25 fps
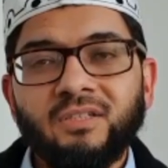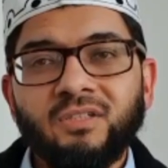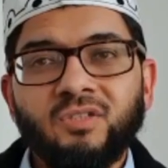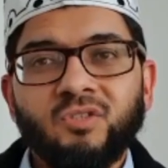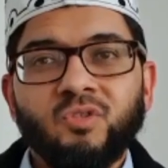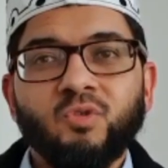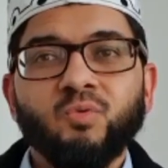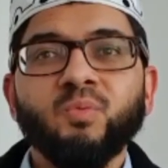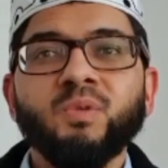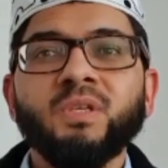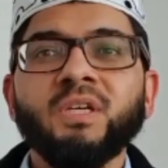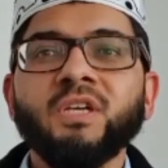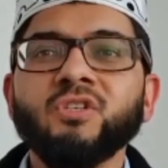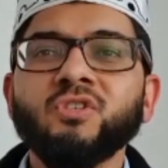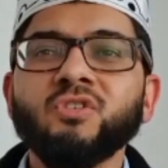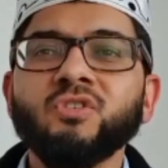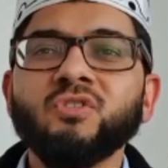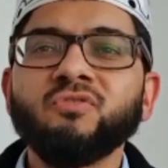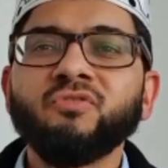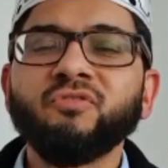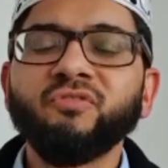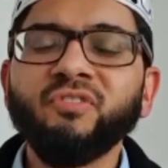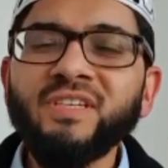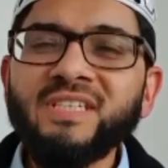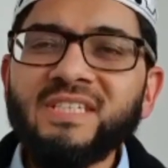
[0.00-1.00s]
So we are
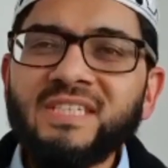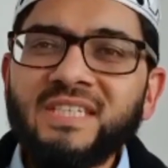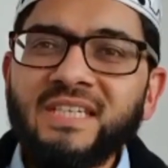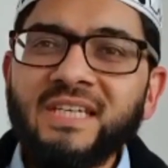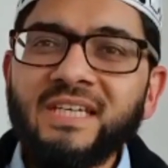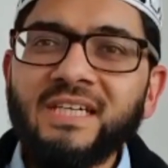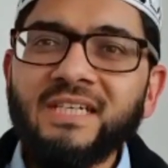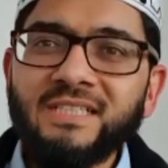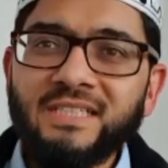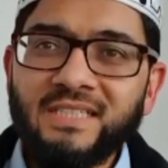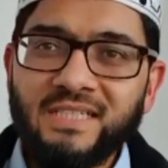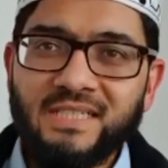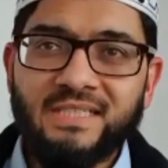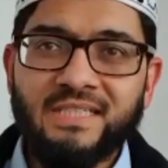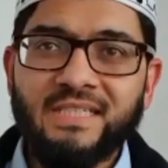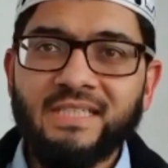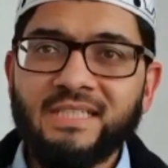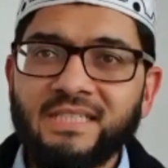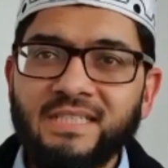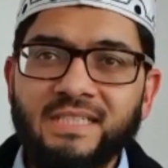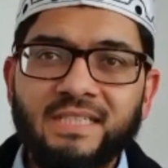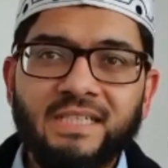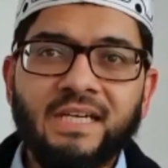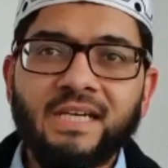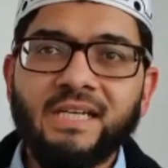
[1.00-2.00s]
physically
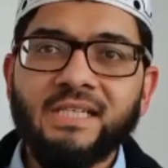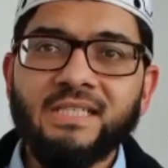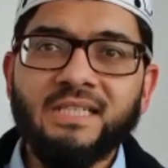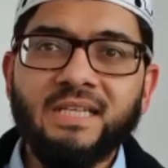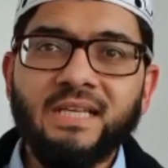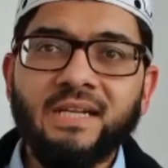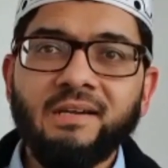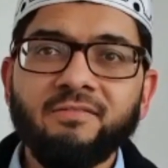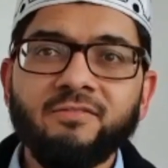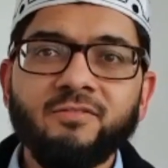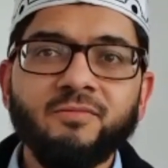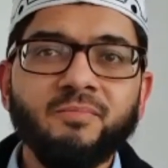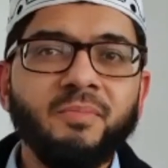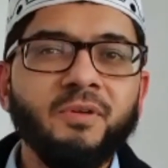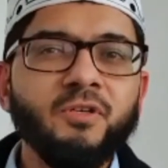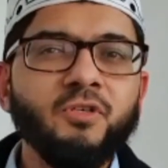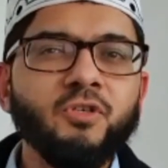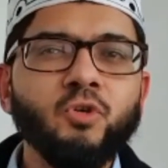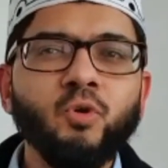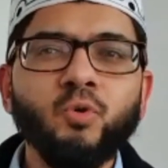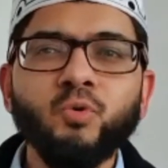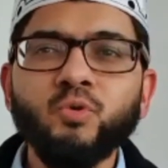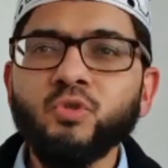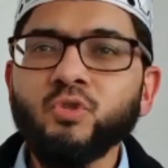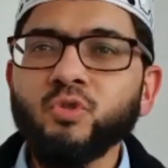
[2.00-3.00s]
distancing ourselves, but
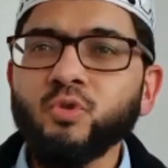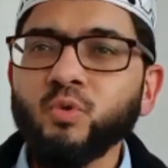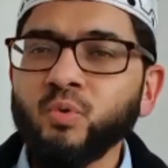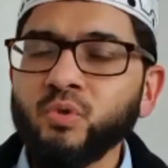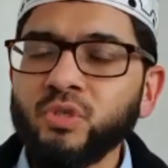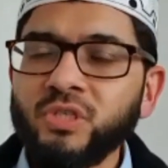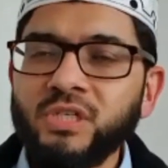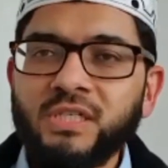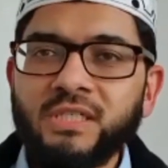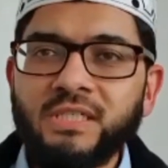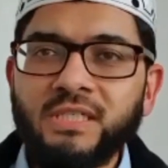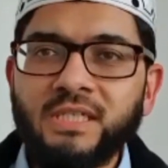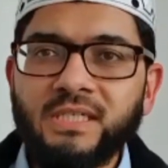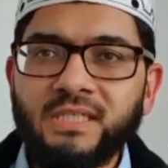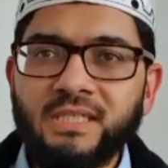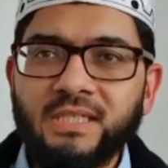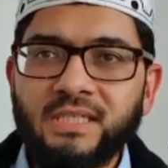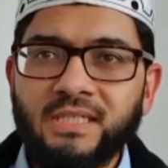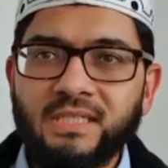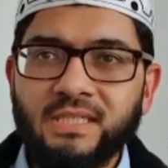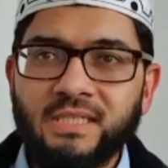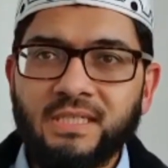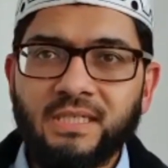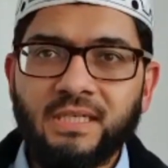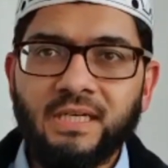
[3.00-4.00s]
not socially
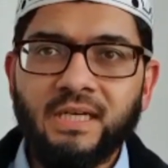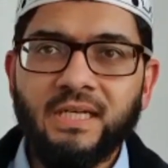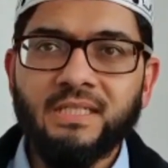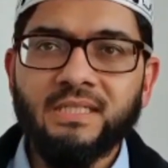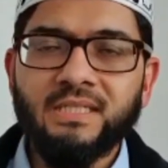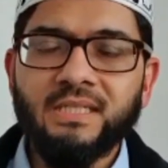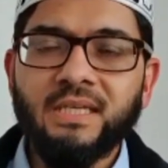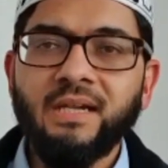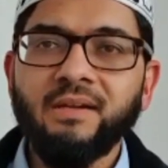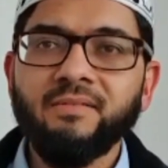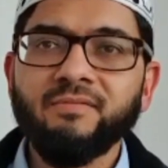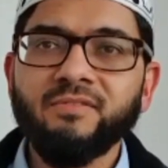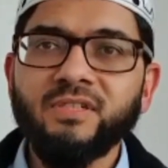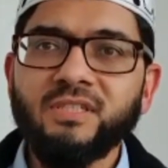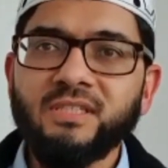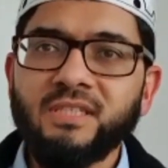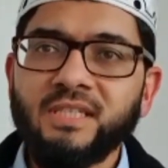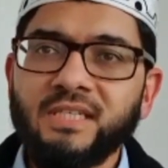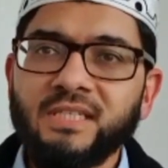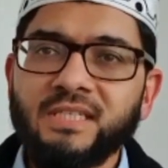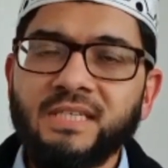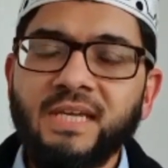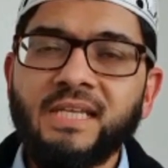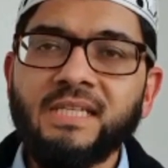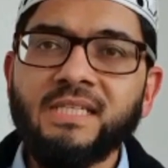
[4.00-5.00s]
distancing ourselves in the
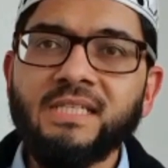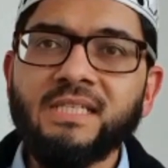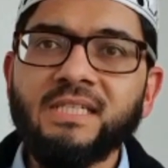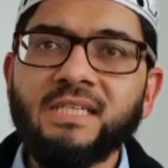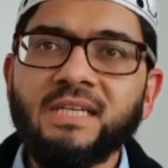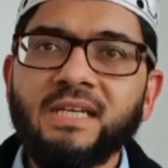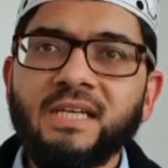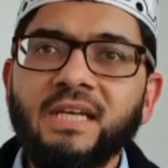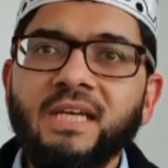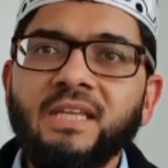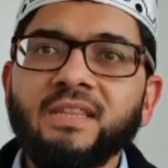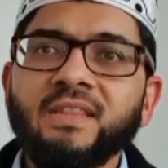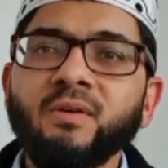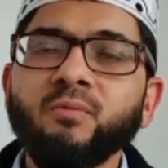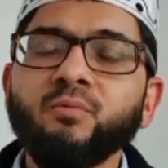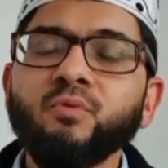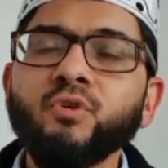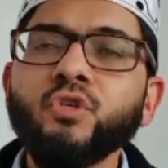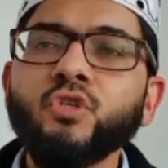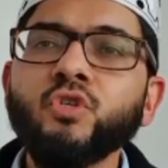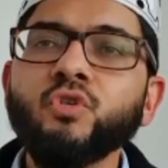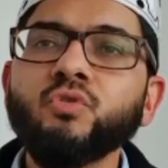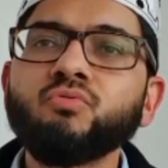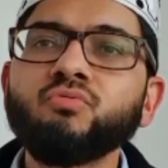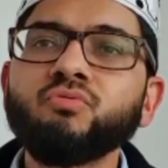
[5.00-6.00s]
sense that we
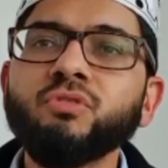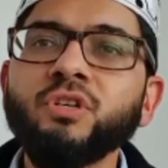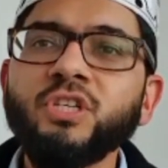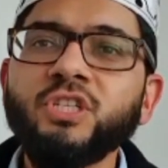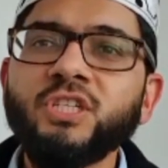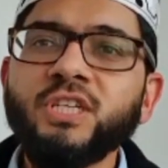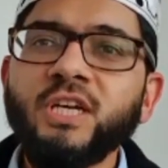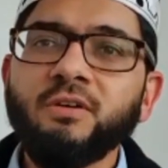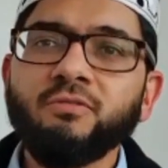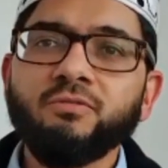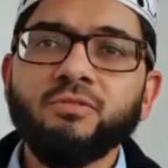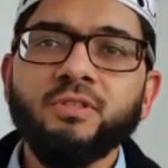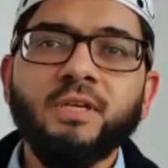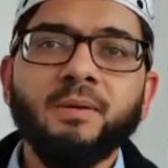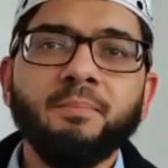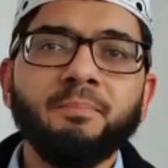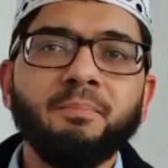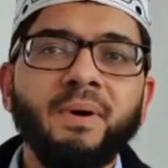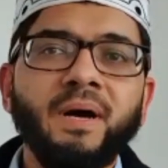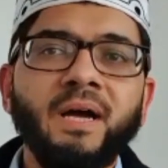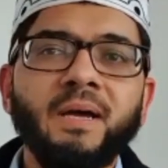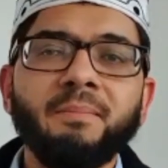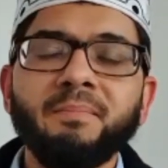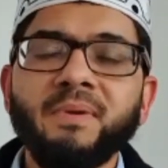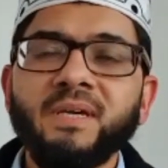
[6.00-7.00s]
should reach out to them
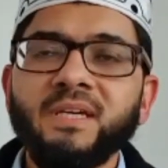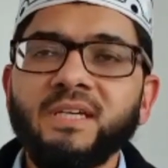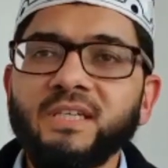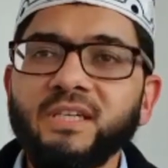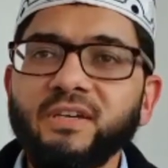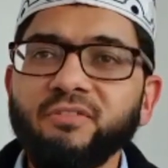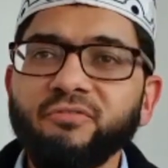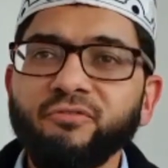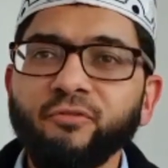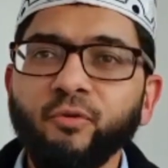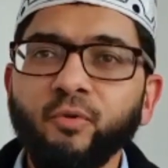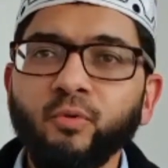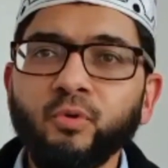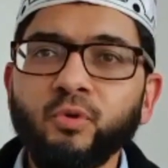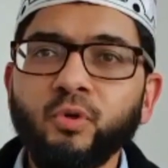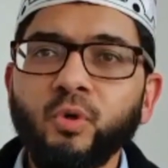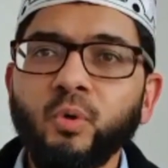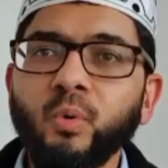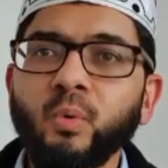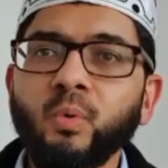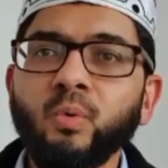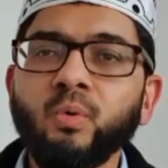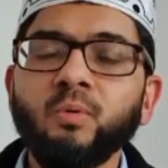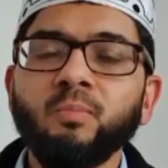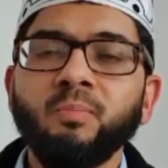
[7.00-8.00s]
by making a phone
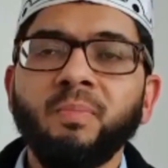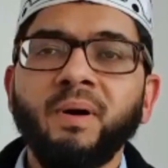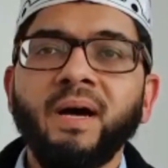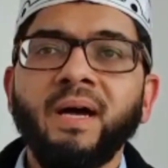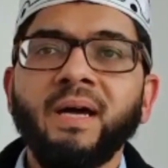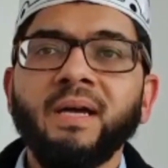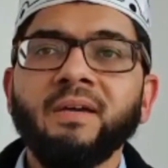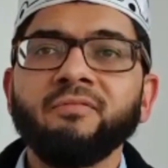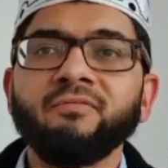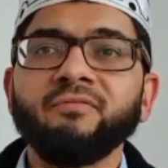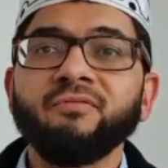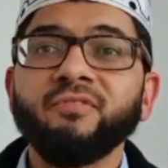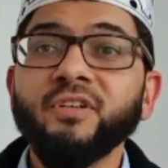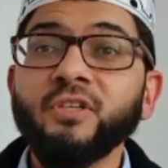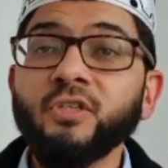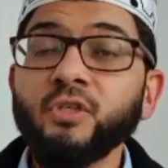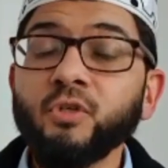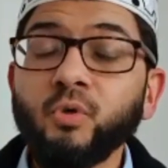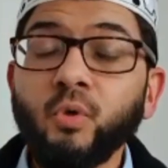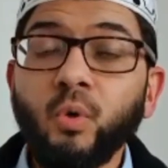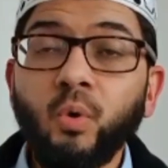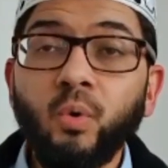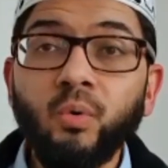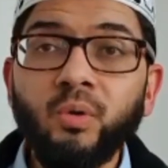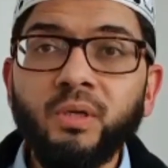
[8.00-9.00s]
call, by video
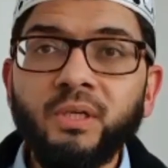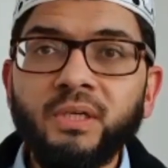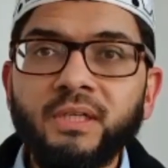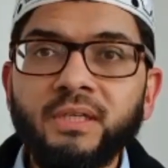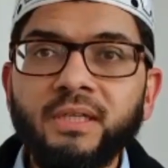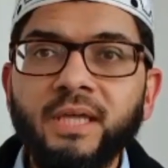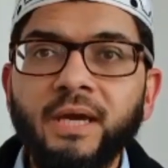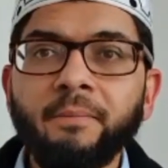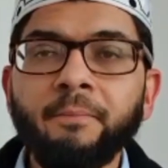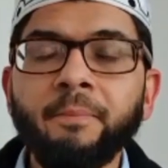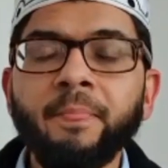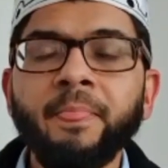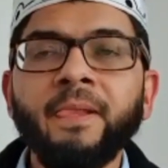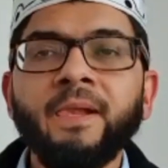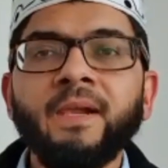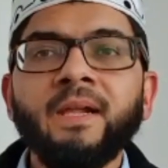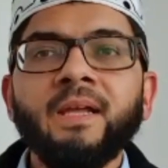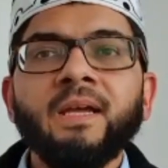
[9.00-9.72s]
calling them,